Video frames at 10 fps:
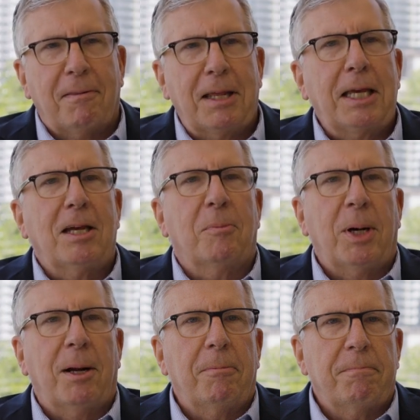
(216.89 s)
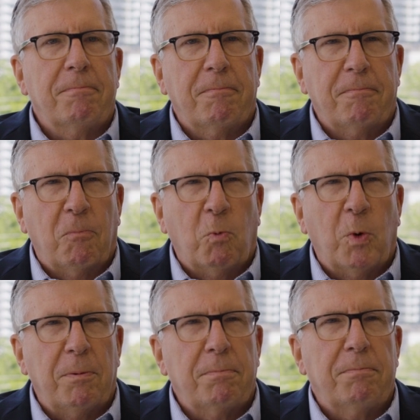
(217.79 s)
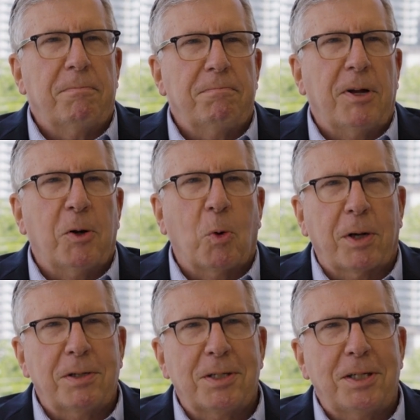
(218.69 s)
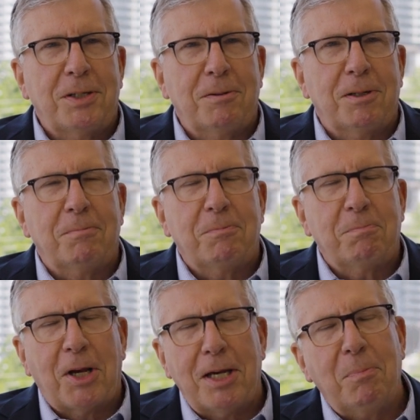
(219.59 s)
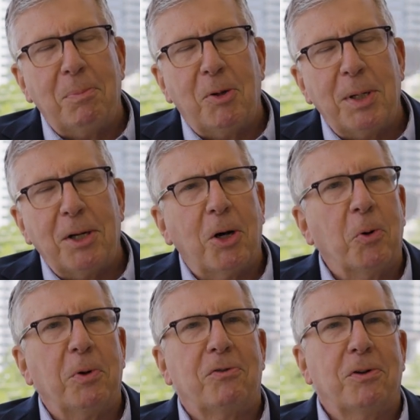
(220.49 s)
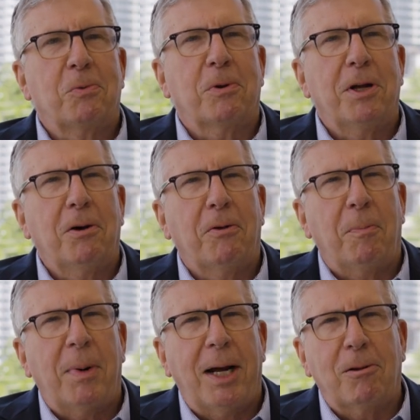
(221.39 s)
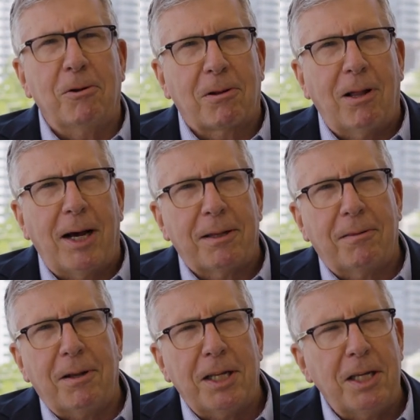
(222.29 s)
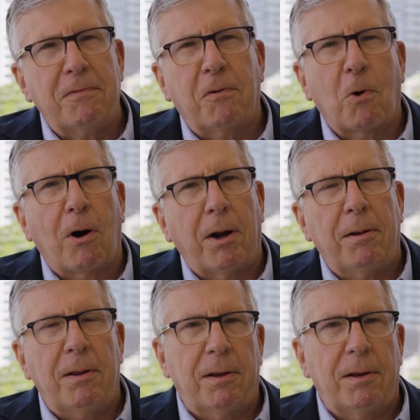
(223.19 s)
thinking about what an organization that came to be known as Central Health might look like, the need for it,